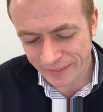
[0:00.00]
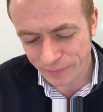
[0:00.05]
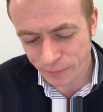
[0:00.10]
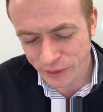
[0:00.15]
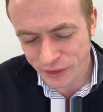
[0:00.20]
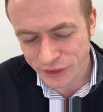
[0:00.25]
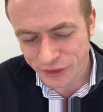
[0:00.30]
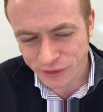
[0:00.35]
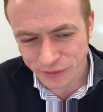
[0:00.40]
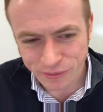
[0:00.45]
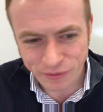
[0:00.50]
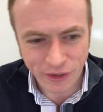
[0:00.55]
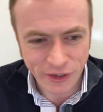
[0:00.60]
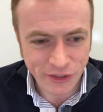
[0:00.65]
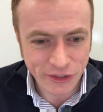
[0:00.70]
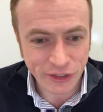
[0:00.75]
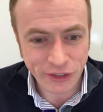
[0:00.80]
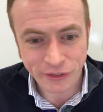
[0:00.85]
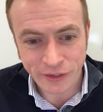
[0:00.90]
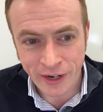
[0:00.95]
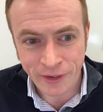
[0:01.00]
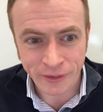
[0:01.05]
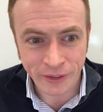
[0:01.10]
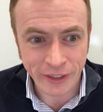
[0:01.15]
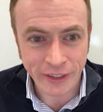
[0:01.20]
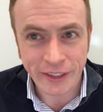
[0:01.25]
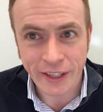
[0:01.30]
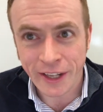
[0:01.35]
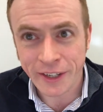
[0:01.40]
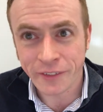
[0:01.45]
which featured around
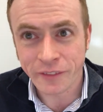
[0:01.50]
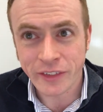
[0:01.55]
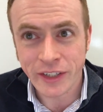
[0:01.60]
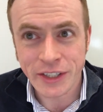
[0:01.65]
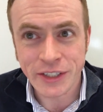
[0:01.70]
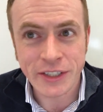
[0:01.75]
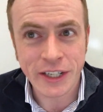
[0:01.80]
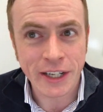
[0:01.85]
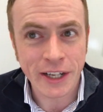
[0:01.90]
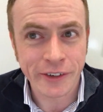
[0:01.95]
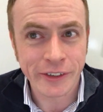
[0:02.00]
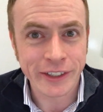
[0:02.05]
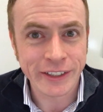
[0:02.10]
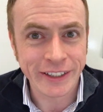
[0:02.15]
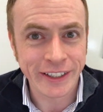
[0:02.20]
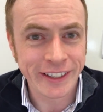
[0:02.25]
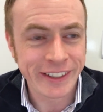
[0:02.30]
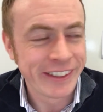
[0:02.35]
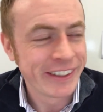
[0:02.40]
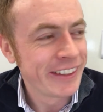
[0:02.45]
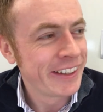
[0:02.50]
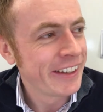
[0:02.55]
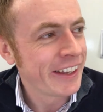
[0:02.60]
a kind of ninja character.